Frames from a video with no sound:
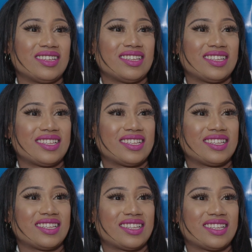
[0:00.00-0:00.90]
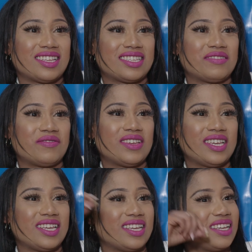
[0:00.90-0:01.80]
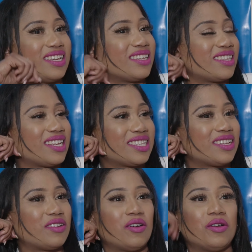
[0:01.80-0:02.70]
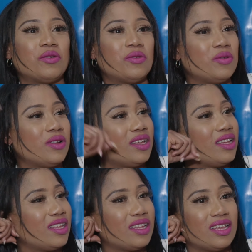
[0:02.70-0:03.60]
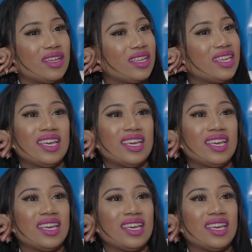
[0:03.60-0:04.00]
Yes, a whole dangerous cycle of children bringing children.